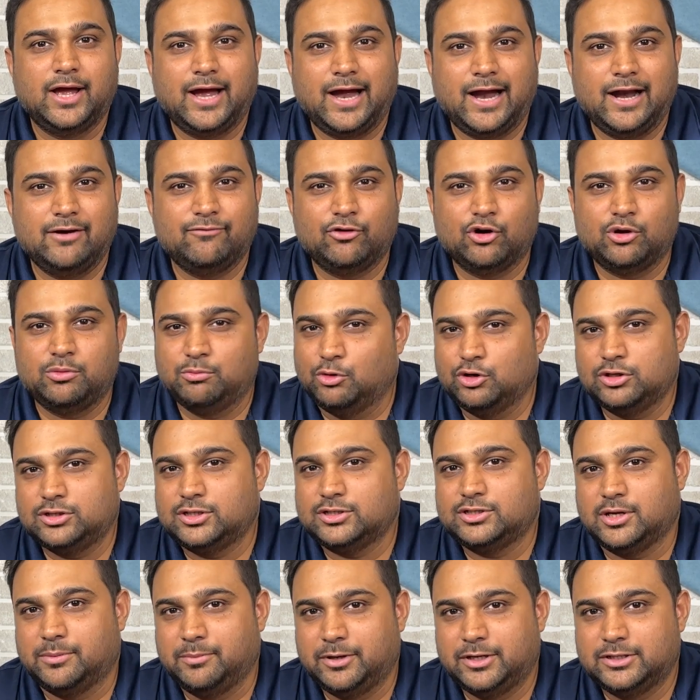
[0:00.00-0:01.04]
And for more
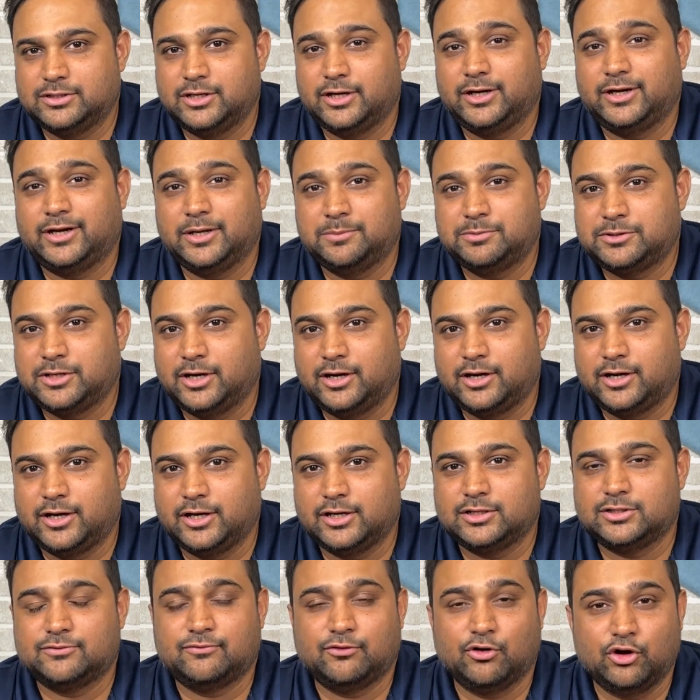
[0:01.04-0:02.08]
such amazing tips and
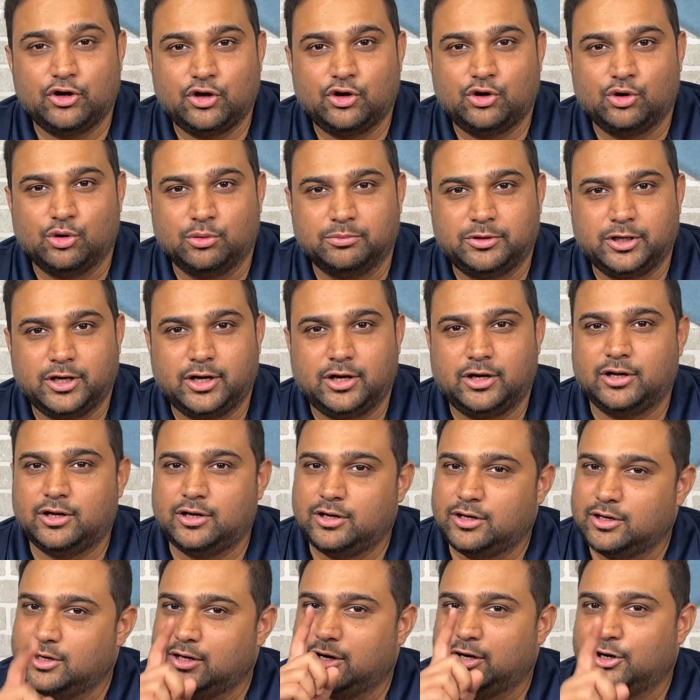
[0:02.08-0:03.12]
tricks for your home theater,
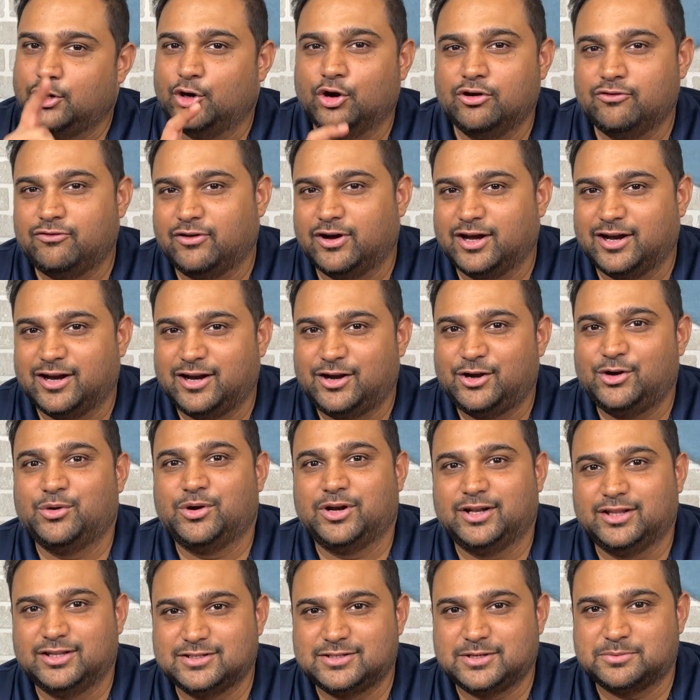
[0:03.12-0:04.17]
don't forget to
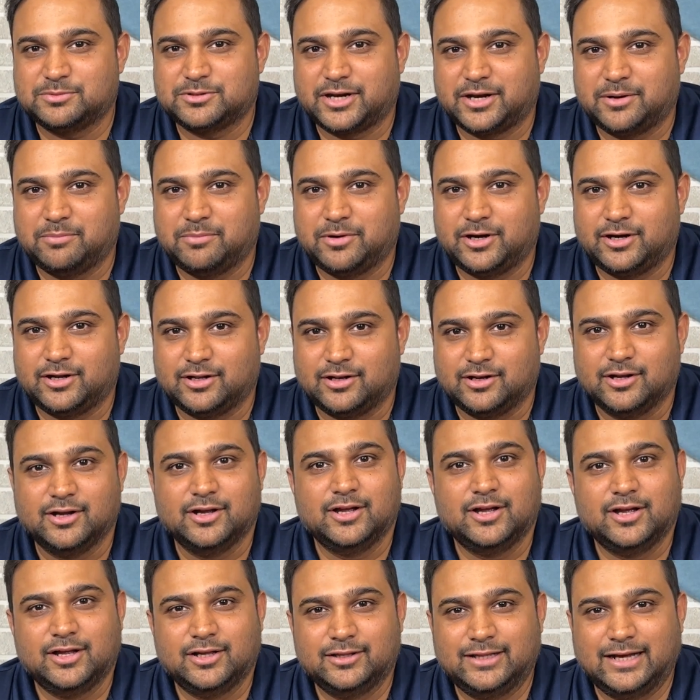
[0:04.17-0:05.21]
hit the subscribe button.
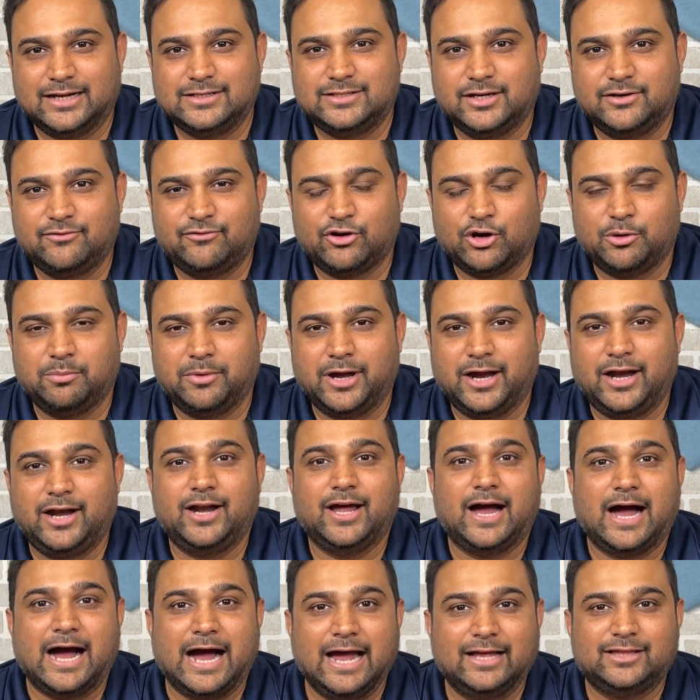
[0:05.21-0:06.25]
That's it from my end.
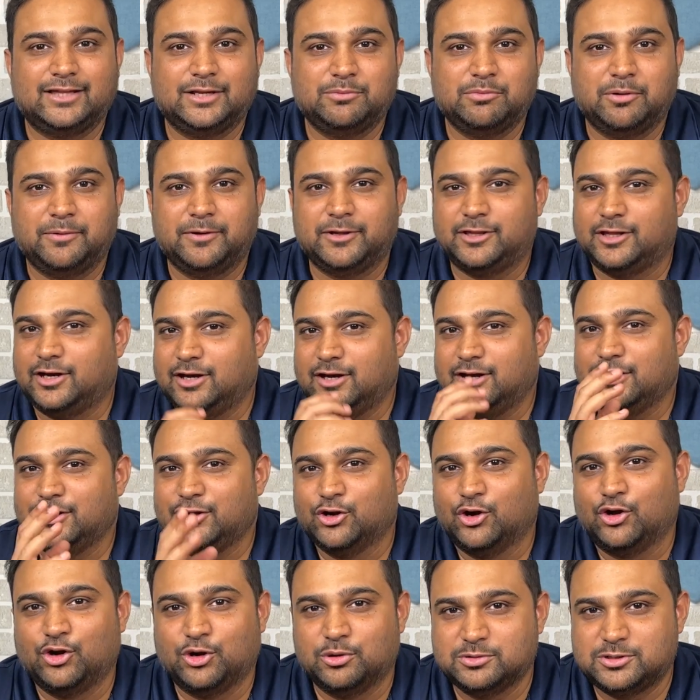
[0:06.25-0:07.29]
I, Tanmay Mehta,
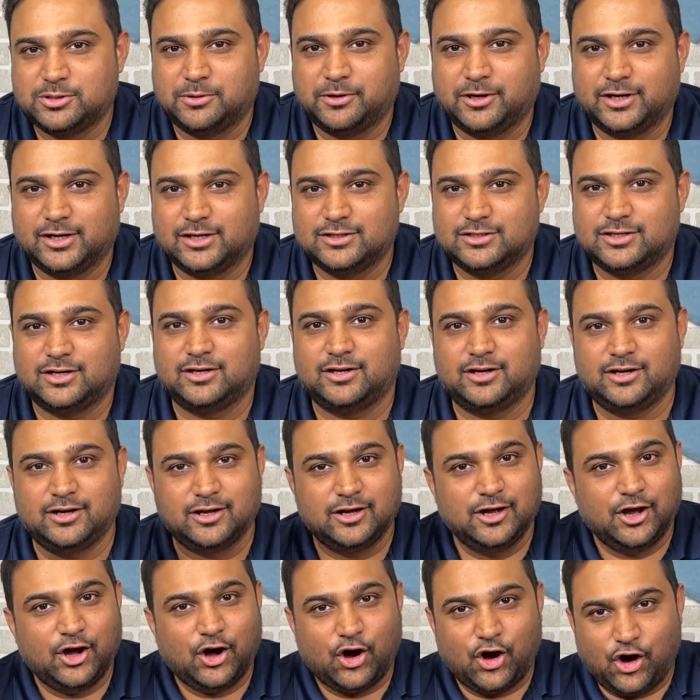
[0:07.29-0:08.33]
your home cinema consultant
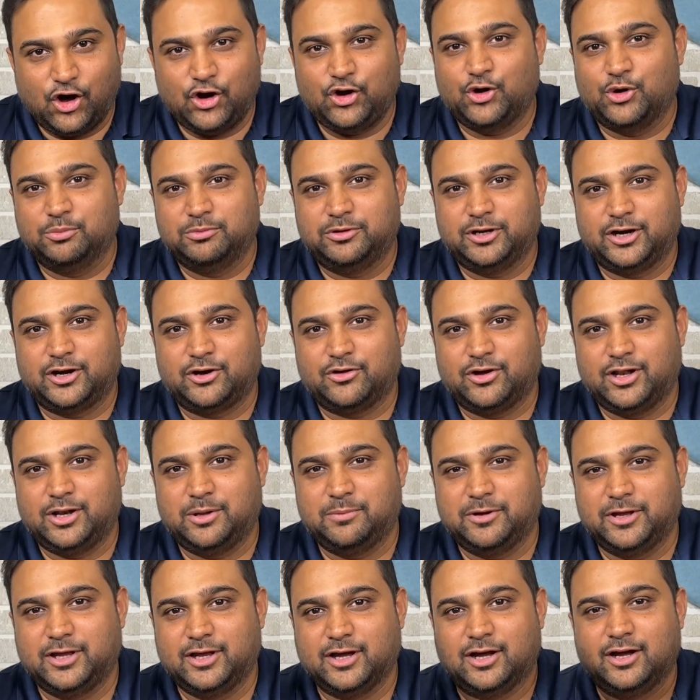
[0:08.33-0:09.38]
or home theater wale
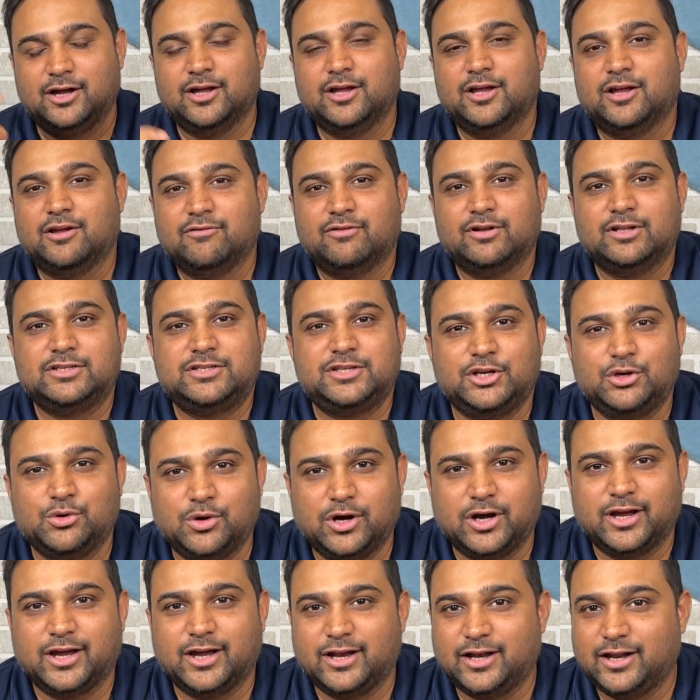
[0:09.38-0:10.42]
bhaiya, will see you
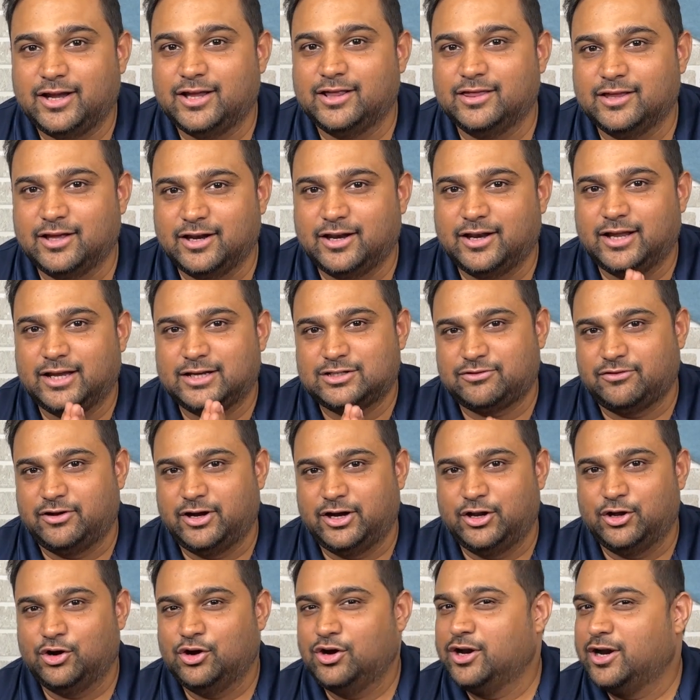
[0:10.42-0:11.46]
again in the next
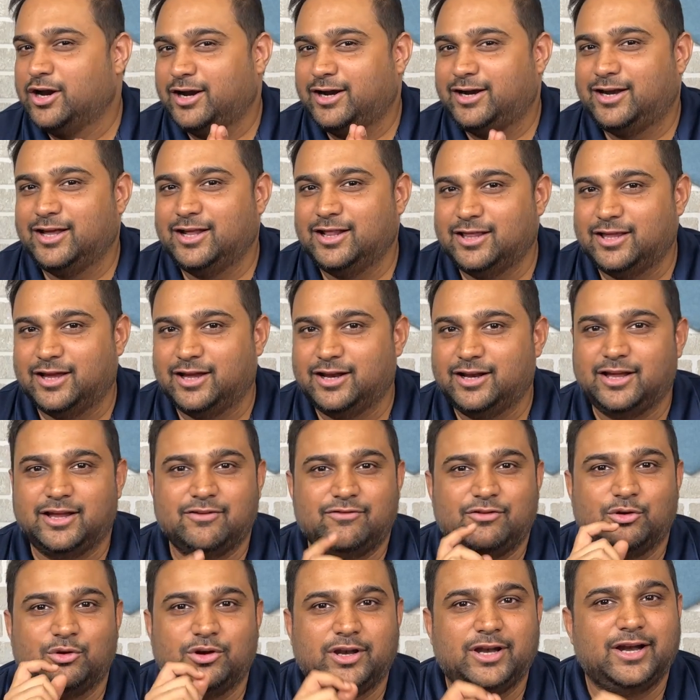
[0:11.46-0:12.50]
video. Till then,
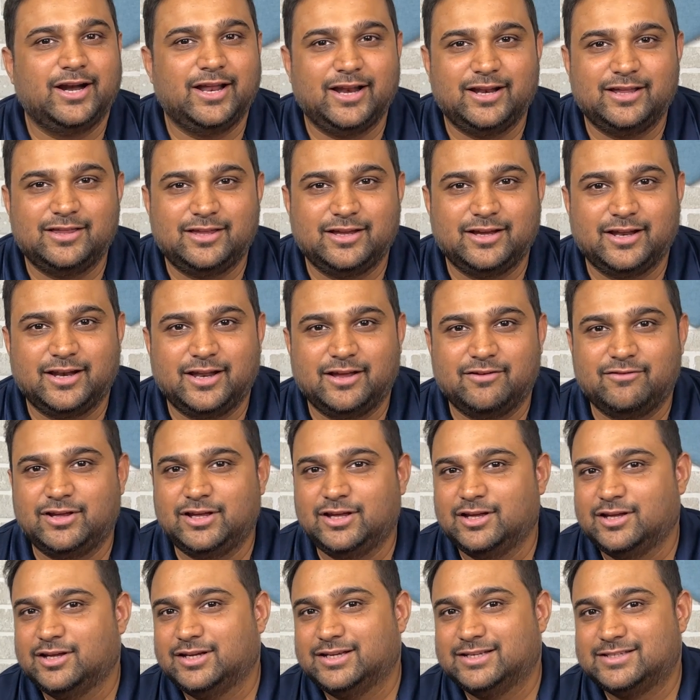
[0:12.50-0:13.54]
if you need anything in
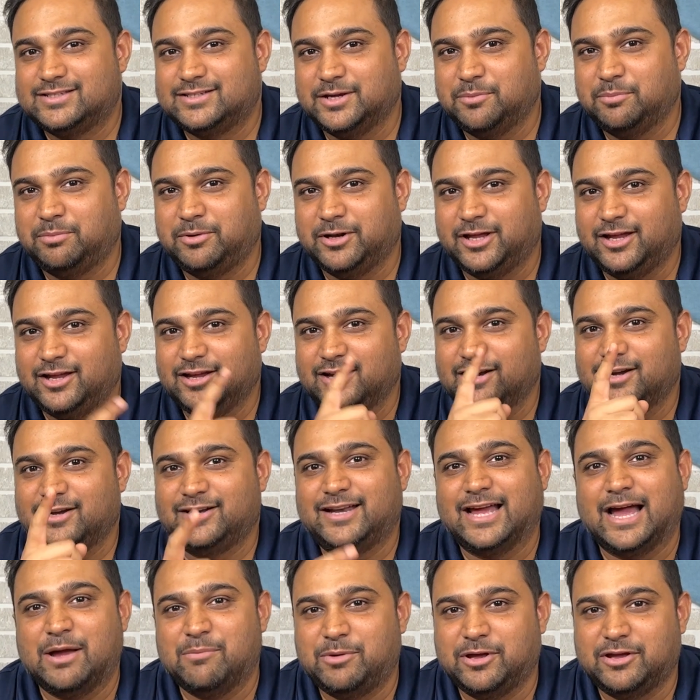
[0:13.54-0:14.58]
AV, simply
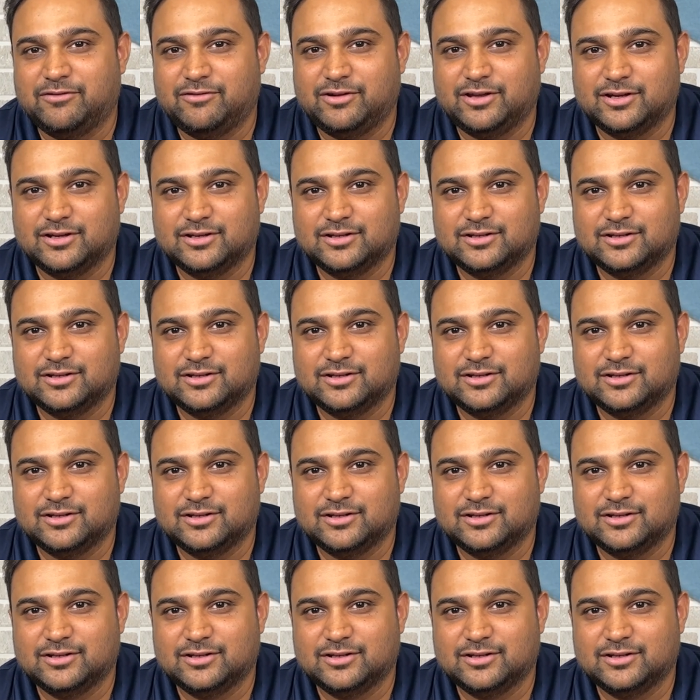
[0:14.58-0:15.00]
tap AV.